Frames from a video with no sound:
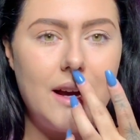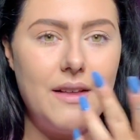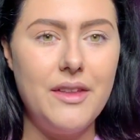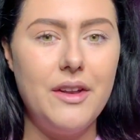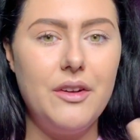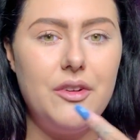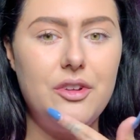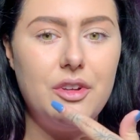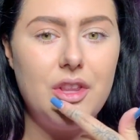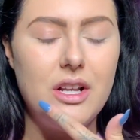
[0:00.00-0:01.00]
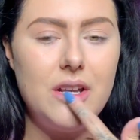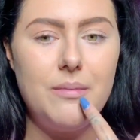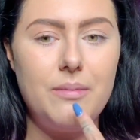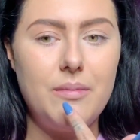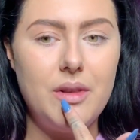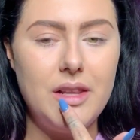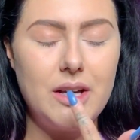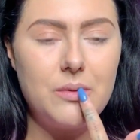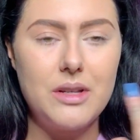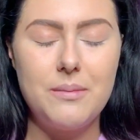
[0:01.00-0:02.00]
and then do the
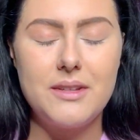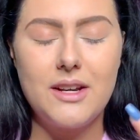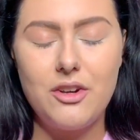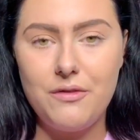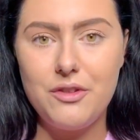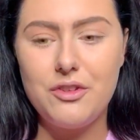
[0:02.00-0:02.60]
liquid lipstick over the